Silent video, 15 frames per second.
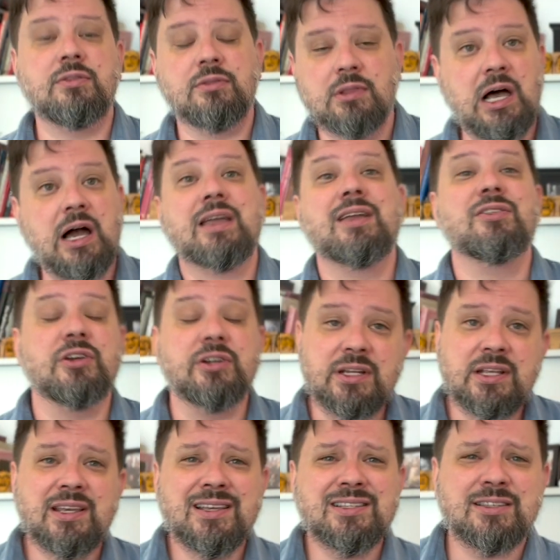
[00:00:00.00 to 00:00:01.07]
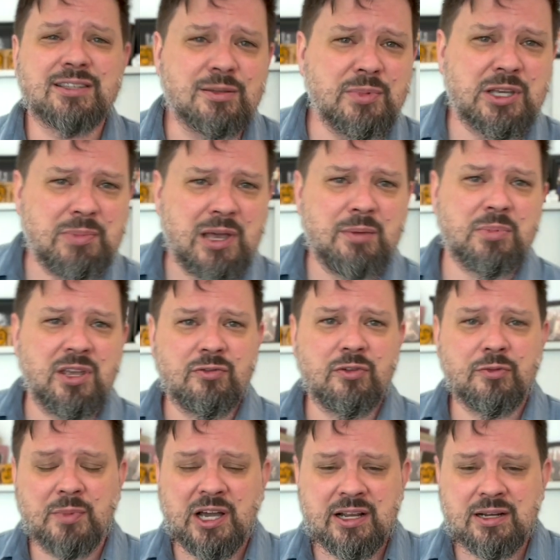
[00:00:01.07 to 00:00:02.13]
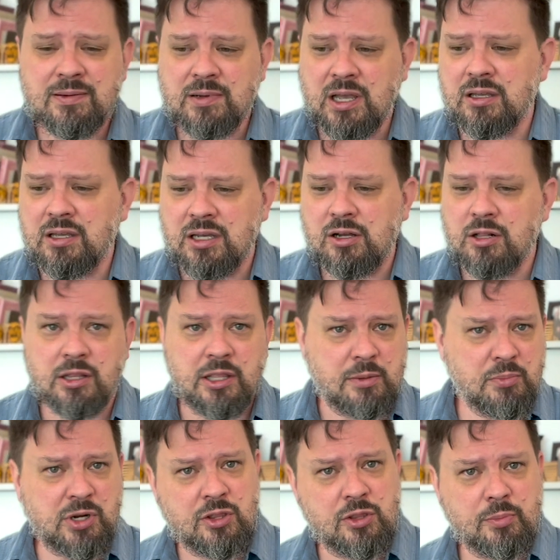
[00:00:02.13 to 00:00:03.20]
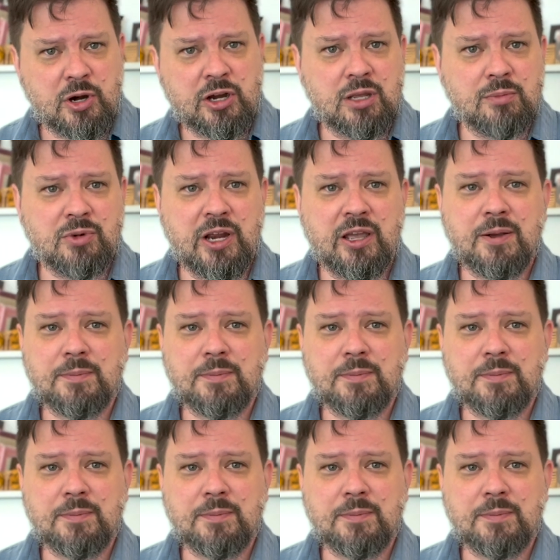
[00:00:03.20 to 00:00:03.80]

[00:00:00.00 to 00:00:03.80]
locking their knees is a big pet peeve of mine. I call it like putting on the parking brake.